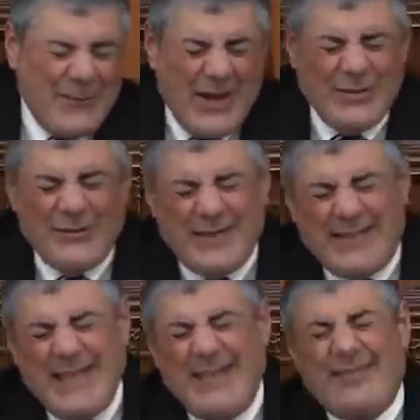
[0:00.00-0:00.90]
One of
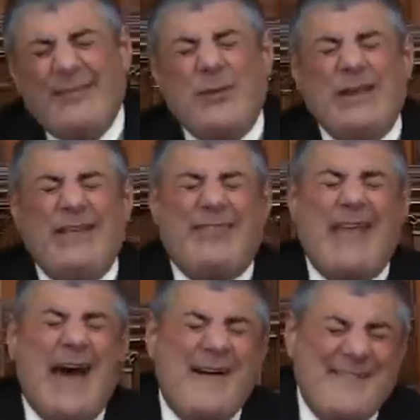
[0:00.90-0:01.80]
the things when you
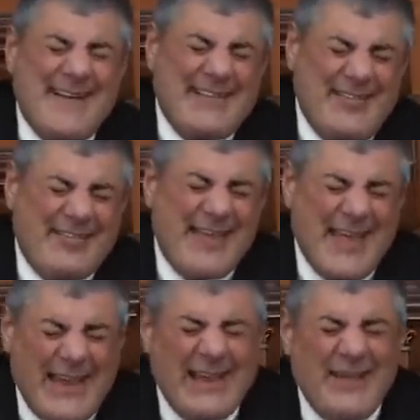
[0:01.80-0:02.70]
say Ahavat
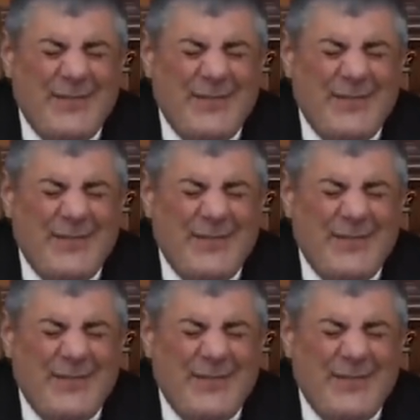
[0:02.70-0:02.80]
Yisrael,